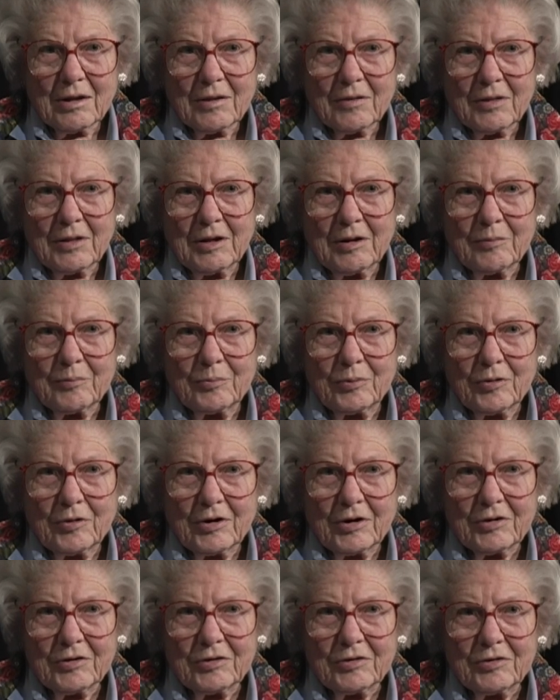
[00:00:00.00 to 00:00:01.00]
the
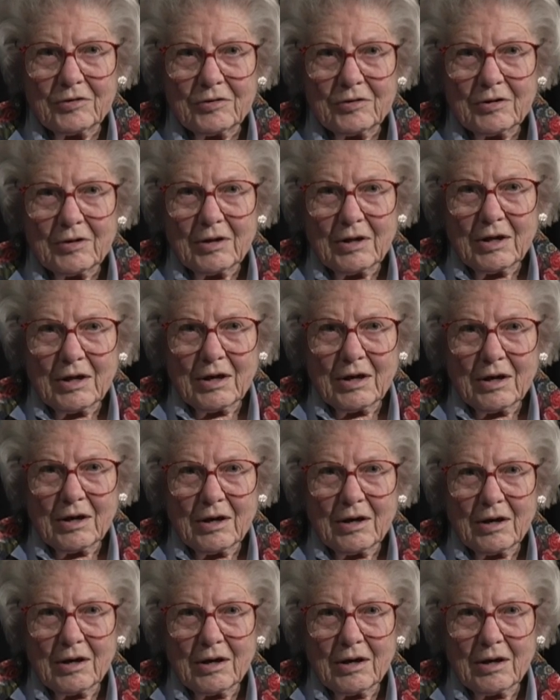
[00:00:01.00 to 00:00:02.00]
importance
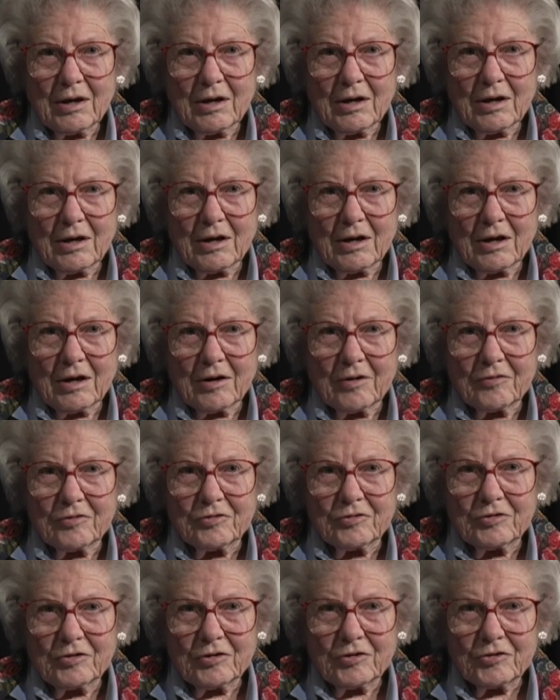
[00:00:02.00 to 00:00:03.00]
of
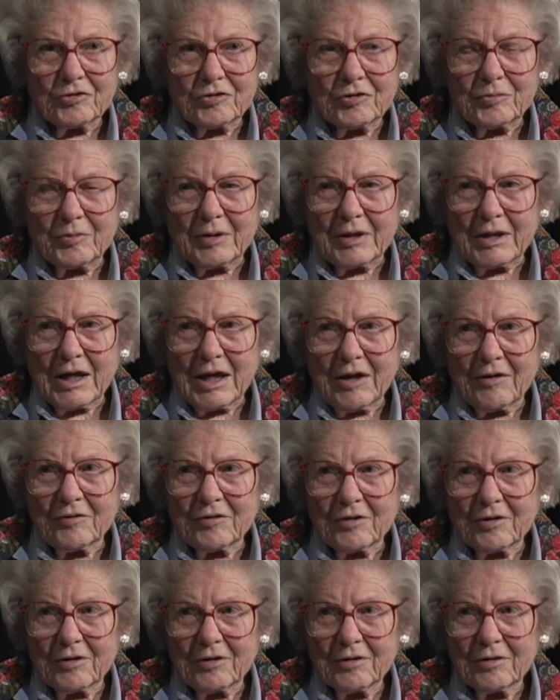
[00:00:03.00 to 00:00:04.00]
social
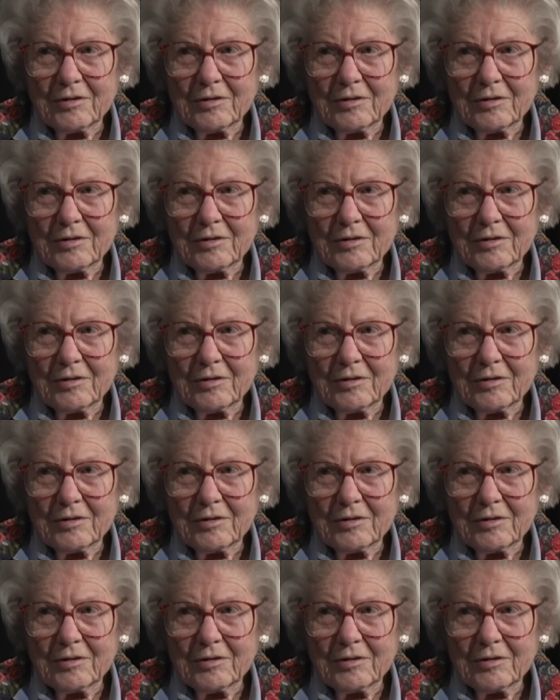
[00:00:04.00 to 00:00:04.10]
behavior.